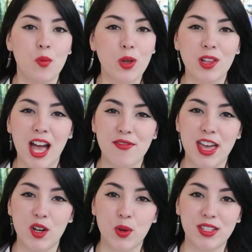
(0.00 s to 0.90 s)
We all have
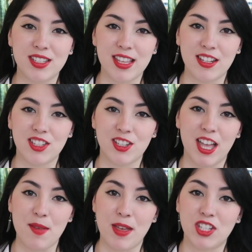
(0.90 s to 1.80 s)
that quintessential
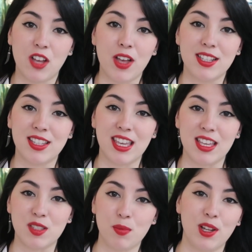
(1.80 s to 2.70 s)
image of
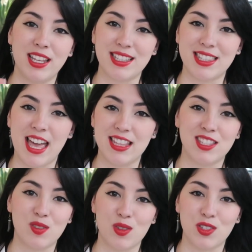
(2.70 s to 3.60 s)
Huskies pulling
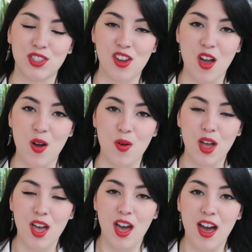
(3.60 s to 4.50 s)
sleds through the snow
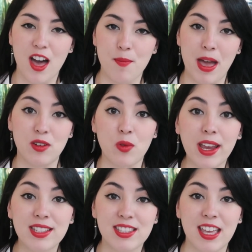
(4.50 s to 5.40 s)
and
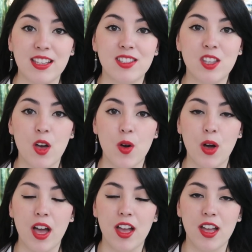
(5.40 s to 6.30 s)
racing.
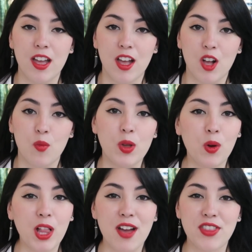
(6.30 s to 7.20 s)
So we
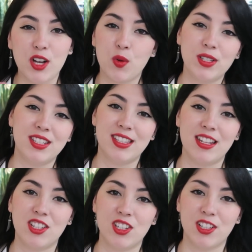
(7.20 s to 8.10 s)
all have that
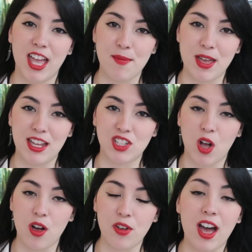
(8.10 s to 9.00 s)
quintessential image
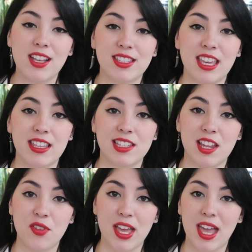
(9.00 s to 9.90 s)
of Huskies
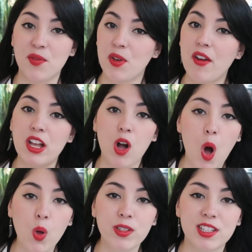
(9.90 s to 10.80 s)
living in very
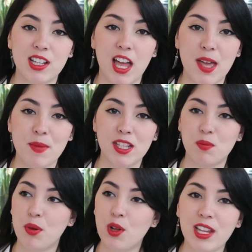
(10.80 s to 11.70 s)
cold
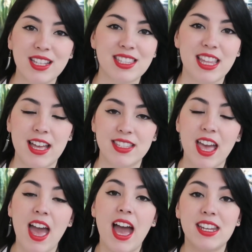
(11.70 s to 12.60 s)
climates, pulling sleds
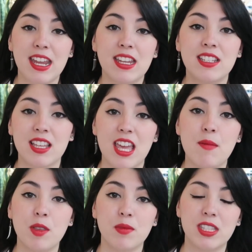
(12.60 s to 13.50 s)
and needing to
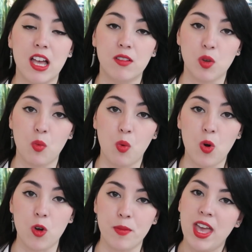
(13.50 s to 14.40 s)
keep themselves
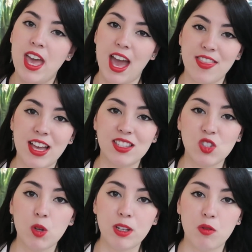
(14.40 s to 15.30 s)
warm. And that's
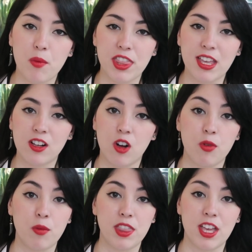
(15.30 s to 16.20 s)
normally what we think
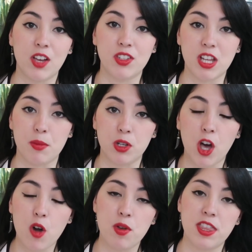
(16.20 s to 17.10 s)
of when we think of a double
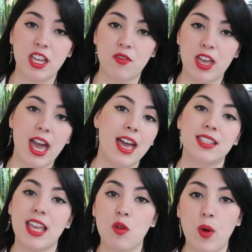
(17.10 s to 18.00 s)
coat. We think of it
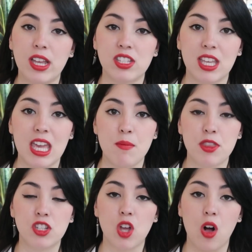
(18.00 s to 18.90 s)
as a way to
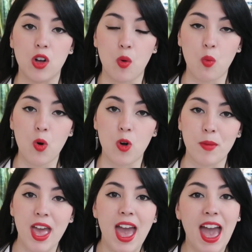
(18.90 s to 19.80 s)
keep the dog
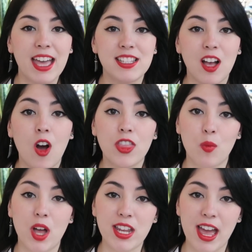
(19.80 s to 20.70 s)
warm. And on the
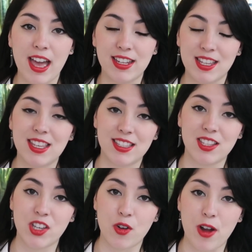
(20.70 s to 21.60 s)
one hand, this
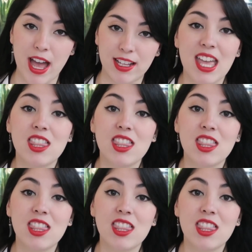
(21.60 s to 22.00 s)
is correct.